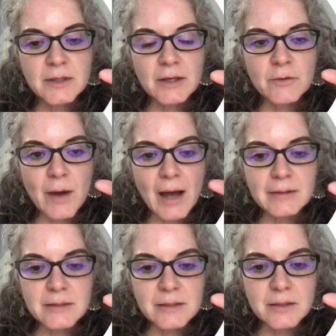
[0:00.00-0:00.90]
and you
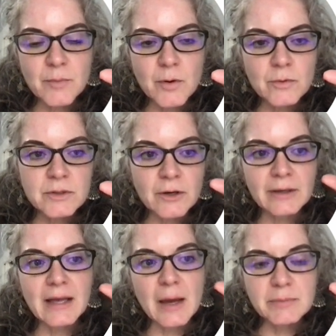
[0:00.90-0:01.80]
access the most are
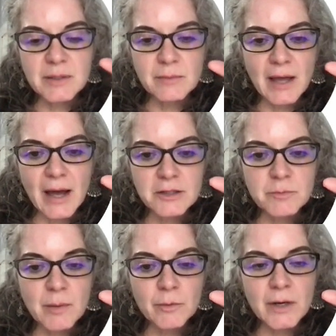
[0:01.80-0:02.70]
kept in cache
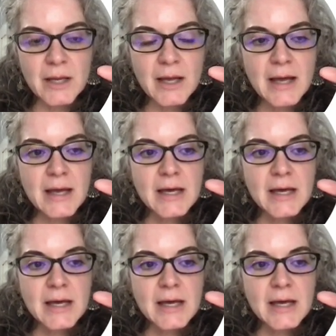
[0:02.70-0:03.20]
memory.